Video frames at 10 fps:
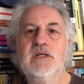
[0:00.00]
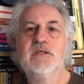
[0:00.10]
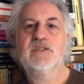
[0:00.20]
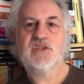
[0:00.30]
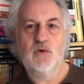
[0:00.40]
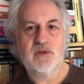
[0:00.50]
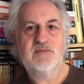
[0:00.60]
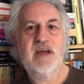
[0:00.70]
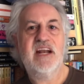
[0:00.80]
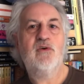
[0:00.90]

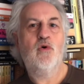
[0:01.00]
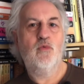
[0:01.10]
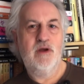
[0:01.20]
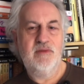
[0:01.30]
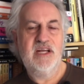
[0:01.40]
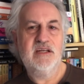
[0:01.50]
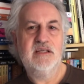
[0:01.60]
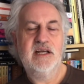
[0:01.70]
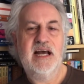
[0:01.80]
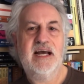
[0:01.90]
Swordsmen or women
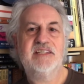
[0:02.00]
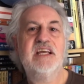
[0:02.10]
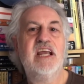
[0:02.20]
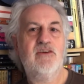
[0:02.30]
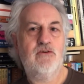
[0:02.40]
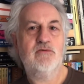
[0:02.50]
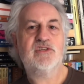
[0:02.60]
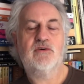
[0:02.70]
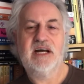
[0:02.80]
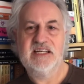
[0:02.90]
as heroes
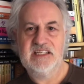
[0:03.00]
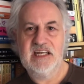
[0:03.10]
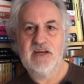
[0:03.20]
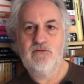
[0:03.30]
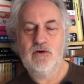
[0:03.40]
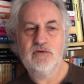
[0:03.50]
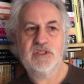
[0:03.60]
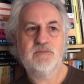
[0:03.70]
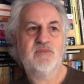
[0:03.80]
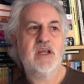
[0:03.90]
or
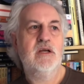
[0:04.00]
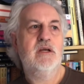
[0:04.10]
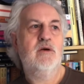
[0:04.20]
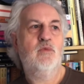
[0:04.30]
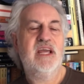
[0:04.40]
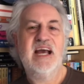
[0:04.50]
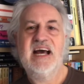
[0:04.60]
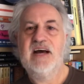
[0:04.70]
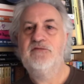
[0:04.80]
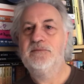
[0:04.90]
anti-heroes. We
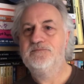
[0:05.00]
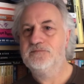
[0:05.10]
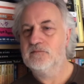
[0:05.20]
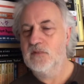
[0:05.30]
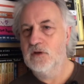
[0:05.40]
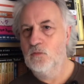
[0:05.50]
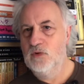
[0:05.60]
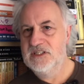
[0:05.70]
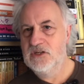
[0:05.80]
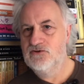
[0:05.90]
have
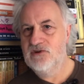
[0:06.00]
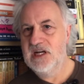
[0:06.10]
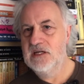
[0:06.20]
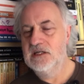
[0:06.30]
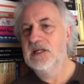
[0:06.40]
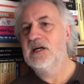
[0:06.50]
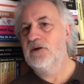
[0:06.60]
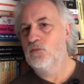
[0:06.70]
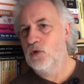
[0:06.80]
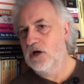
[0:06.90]
wizardry
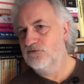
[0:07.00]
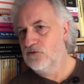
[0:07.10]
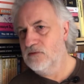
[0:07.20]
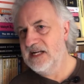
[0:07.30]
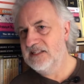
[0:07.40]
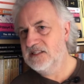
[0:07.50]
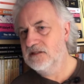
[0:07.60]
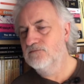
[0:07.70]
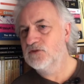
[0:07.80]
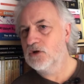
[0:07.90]
and wild romance,
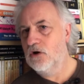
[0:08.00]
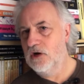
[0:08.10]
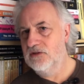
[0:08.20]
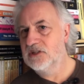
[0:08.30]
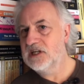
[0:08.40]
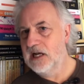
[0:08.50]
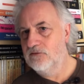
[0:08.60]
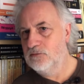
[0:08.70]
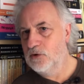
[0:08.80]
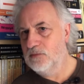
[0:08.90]
to coin the title of
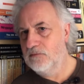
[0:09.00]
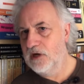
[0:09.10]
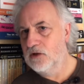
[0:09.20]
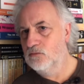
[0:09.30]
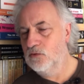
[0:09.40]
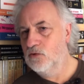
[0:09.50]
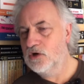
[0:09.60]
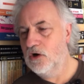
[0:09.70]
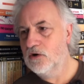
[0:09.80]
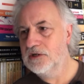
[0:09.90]
a book by Michael
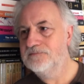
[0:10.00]
Moorcock.